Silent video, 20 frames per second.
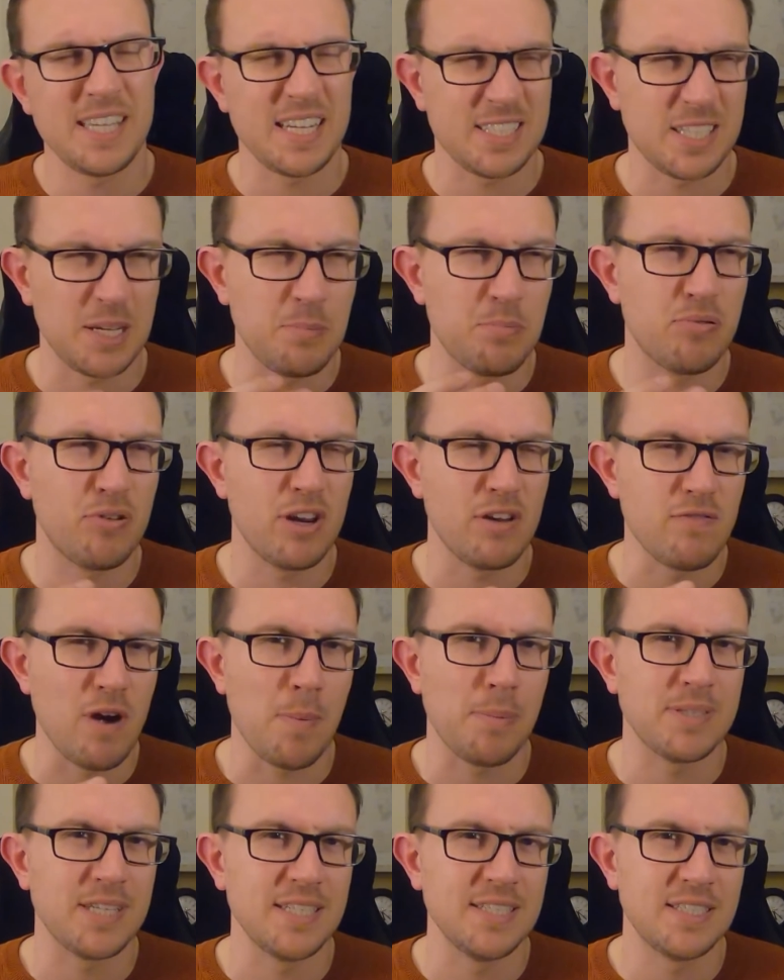which is actually pretty
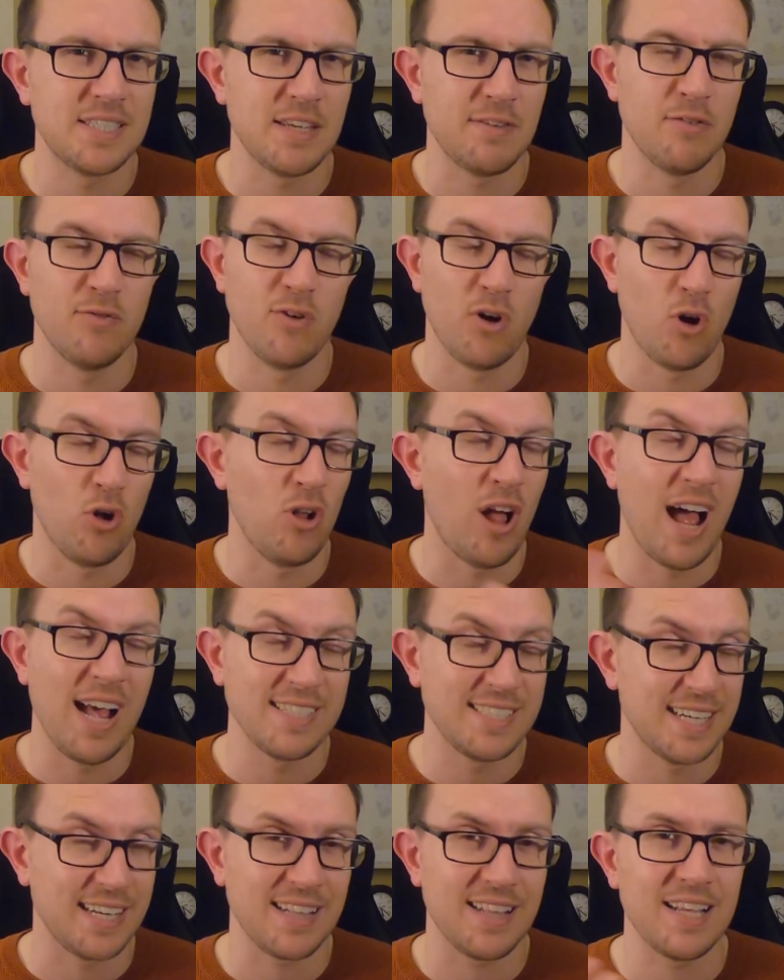representative of all
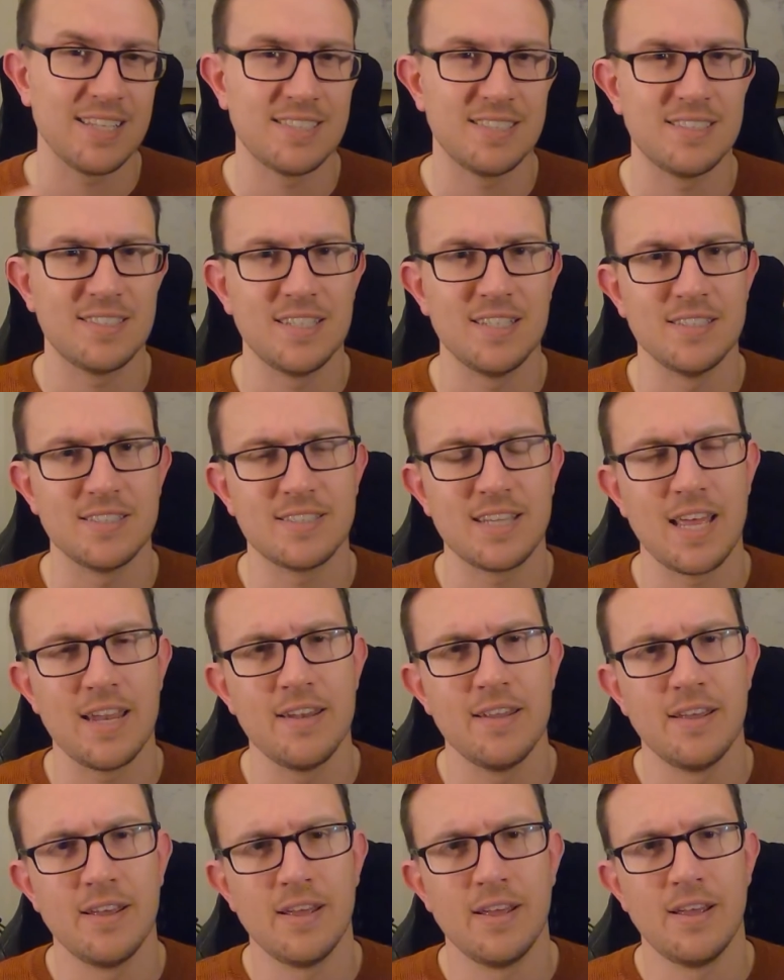asset classes since
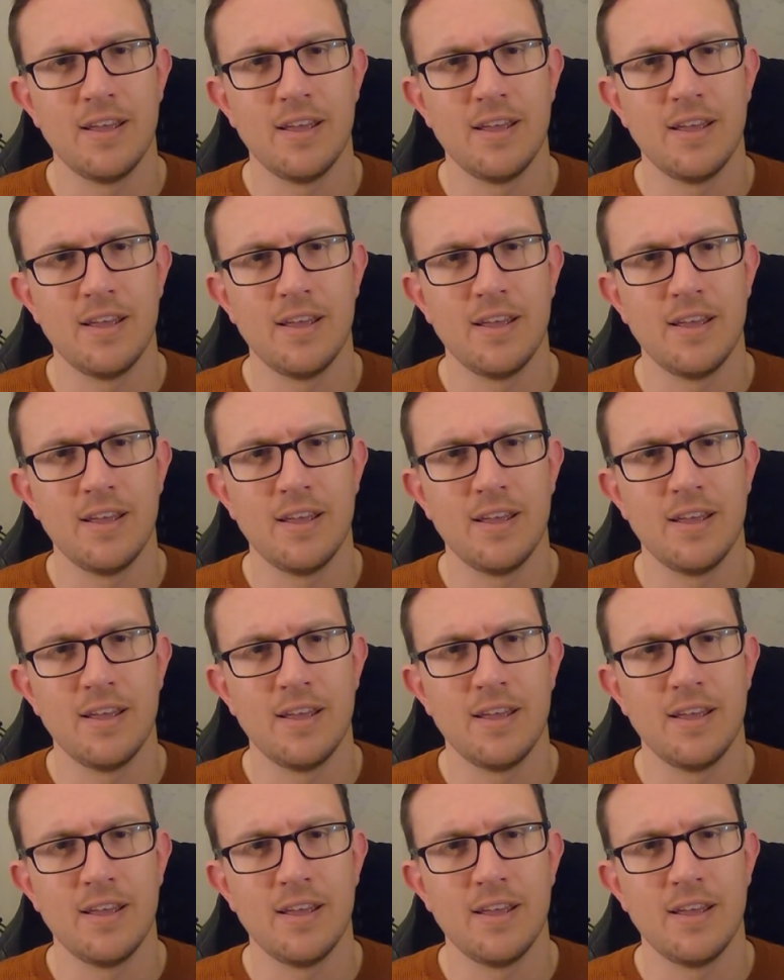then.